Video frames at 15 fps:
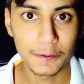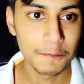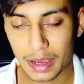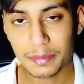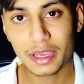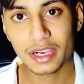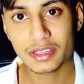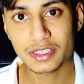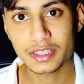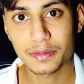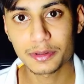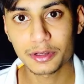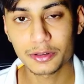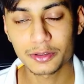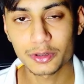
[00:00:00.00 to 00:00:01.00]
I made a
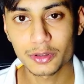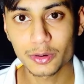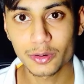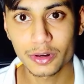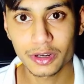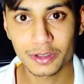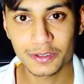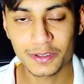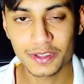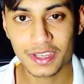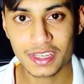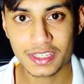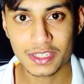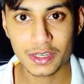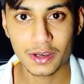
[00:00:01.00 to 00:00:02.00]
similar tutorial to
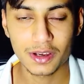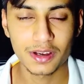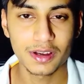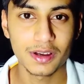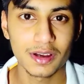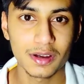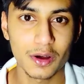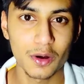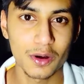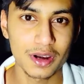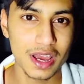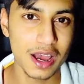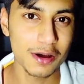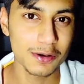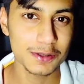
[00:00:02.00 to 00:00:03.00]
this uh, on
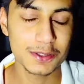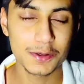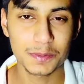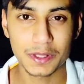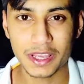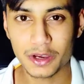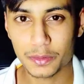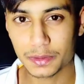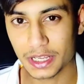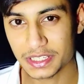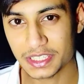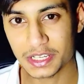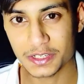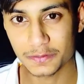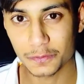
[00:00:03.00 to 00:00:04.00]
how to play your
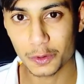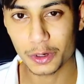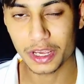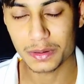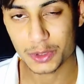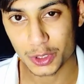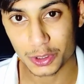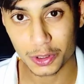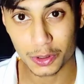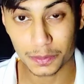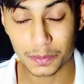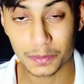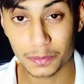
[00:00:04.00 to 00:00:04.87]
PlayStation 4 games on your